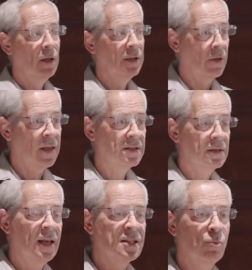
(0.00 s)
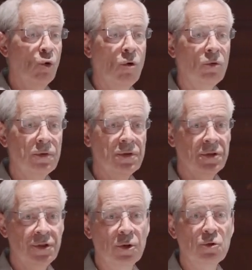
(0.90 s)
there's more
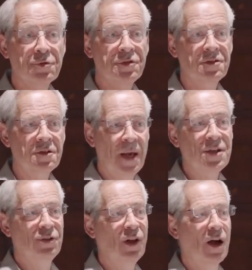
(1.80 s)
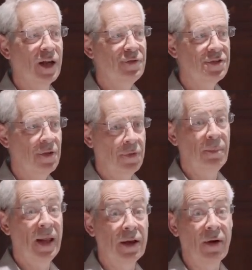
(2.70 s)
to children's spatial lives
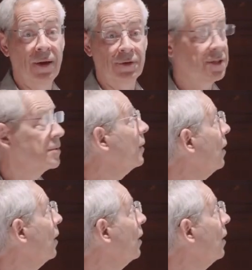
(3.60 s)
than playgrounds.